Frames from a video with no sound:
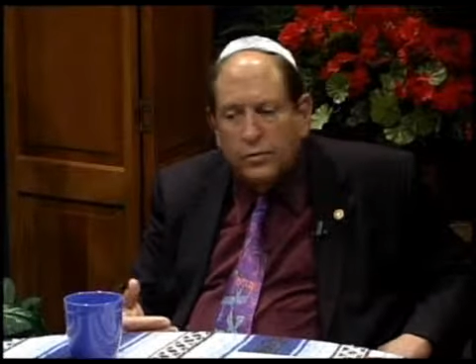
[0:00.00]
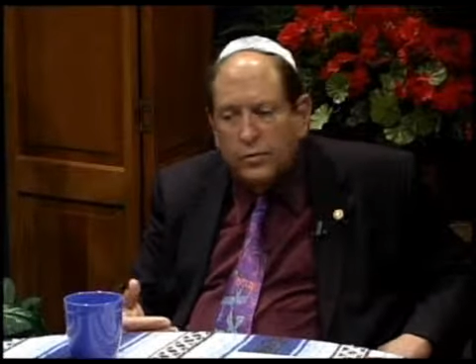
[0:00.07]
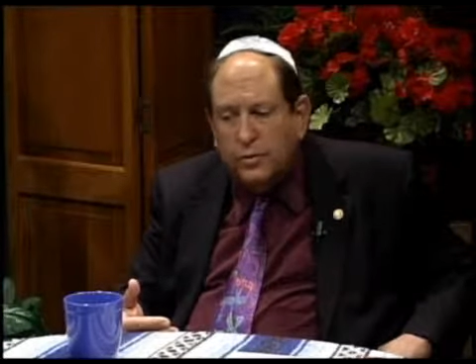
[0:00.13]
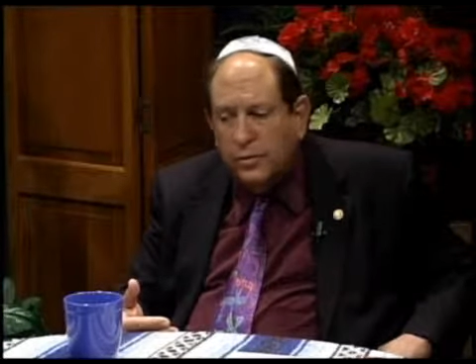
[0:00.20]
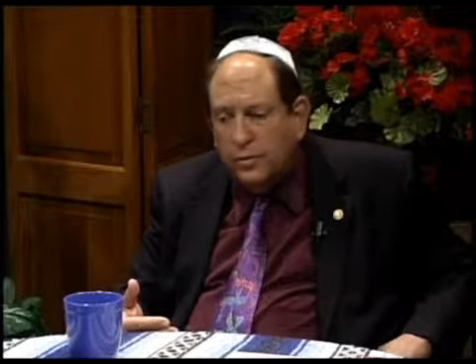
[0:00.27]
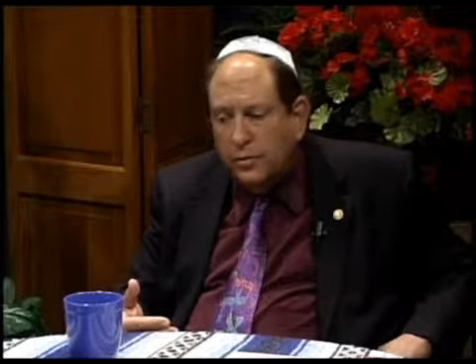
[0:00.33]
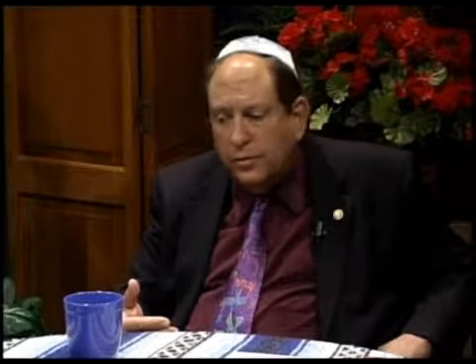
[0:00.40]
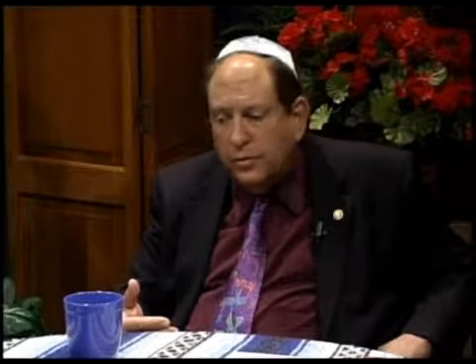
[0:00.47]

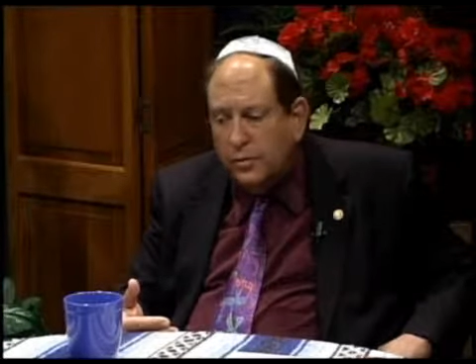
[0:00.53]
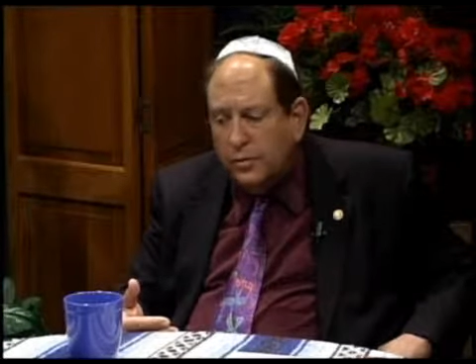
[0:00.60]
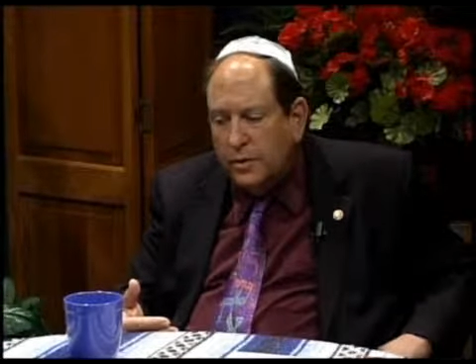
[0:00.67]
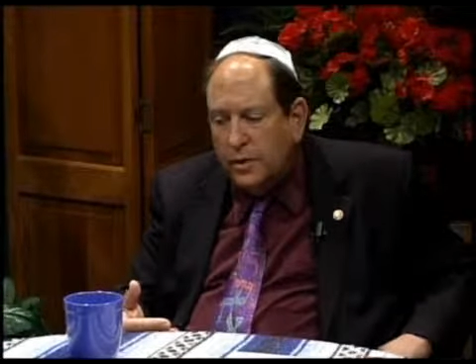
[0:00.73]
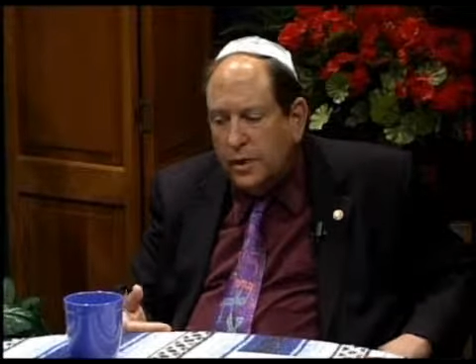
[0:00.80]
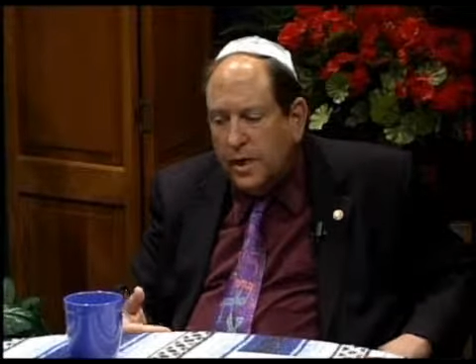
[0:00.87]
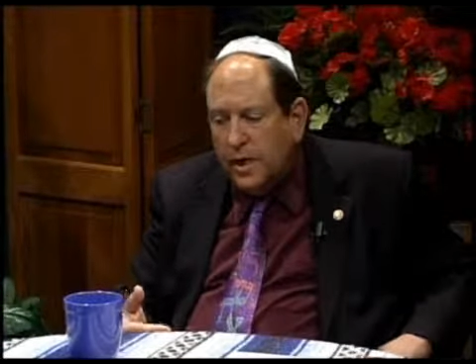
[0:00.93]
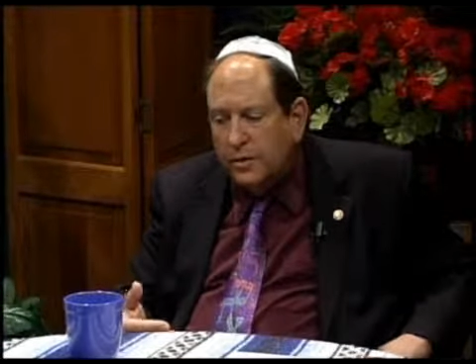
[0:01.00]
to
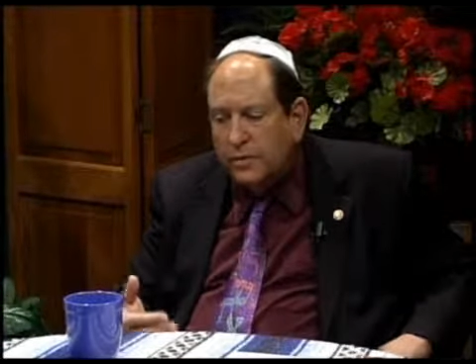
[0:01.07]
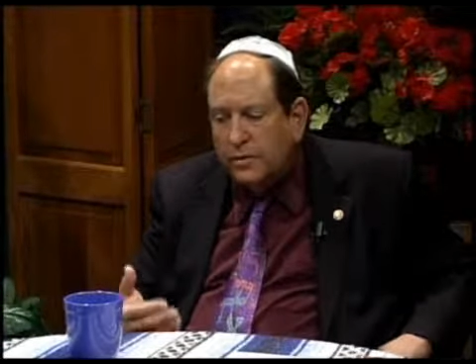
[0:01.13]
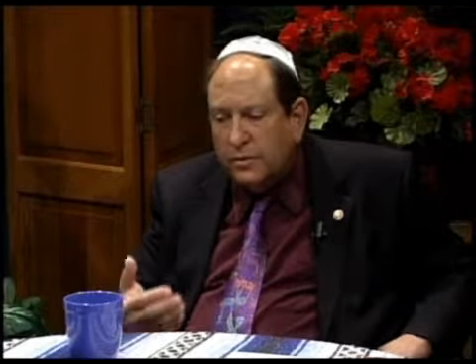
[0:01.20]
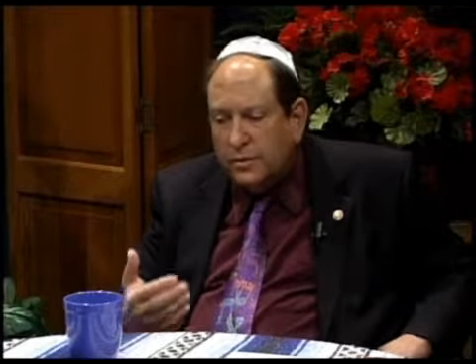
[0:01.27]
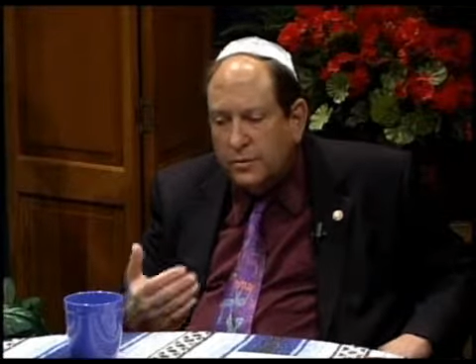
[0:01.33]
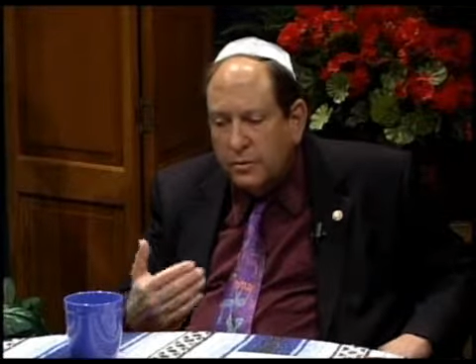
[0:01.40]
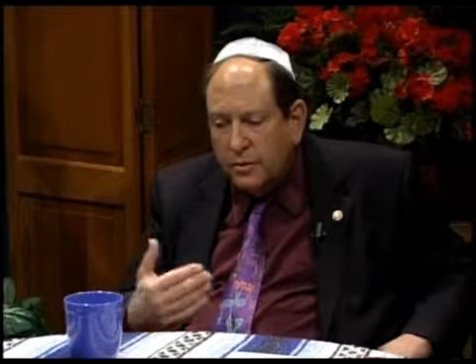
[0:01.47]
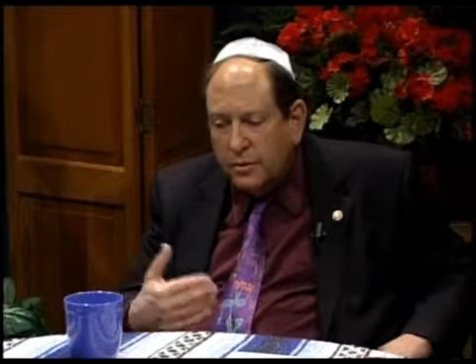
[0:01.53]
enhance the
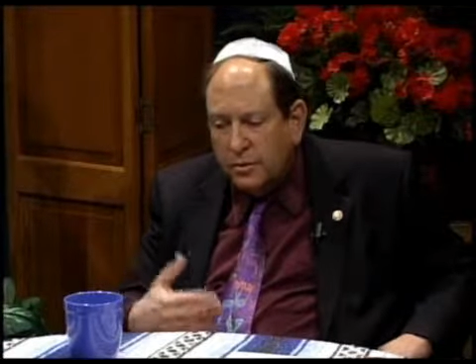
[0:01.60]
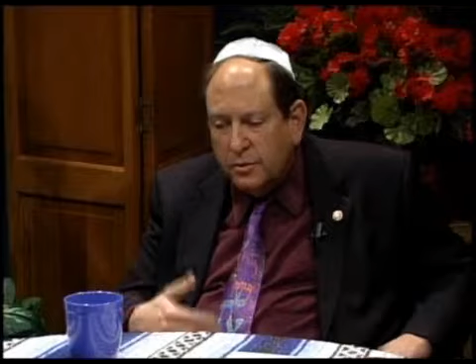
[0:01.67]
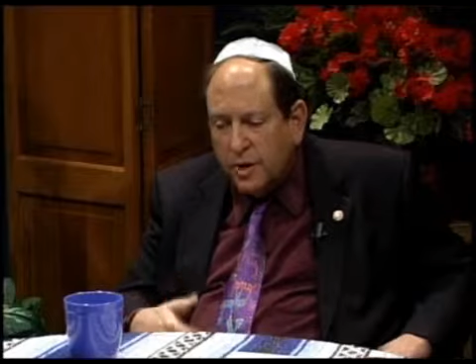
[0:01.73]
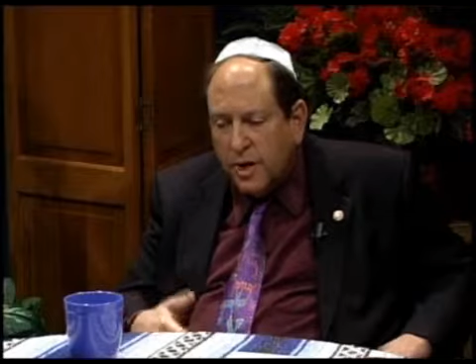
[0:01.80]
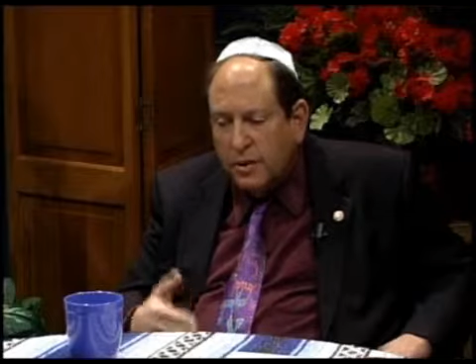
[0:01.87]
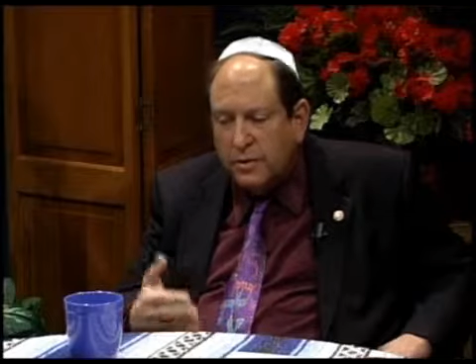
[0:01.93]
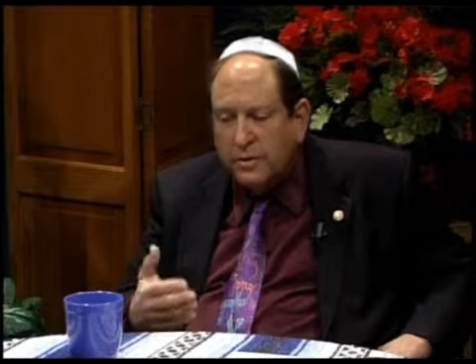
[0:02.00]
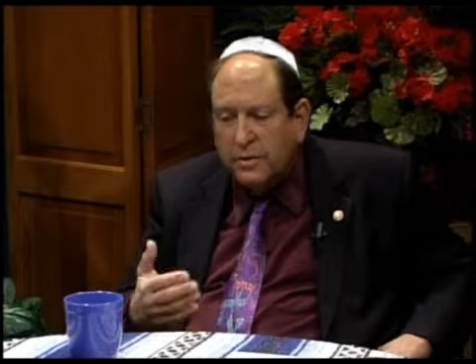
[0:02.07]

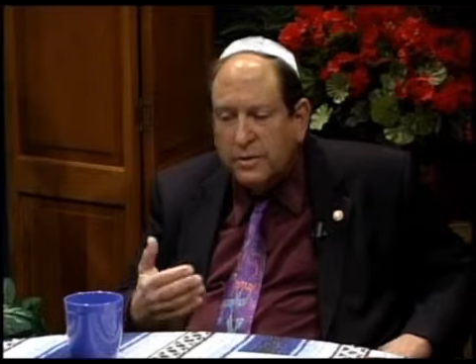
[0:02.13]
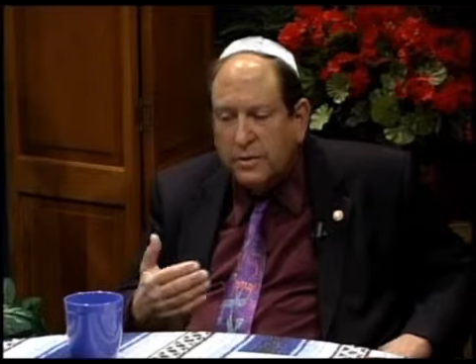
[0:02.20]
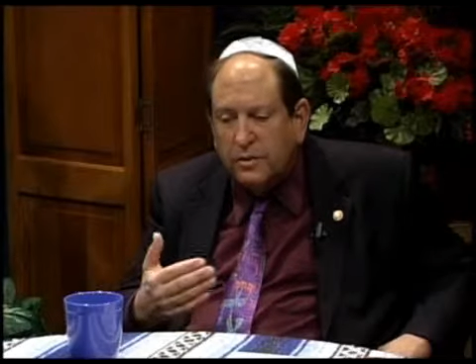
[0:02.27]
spirituality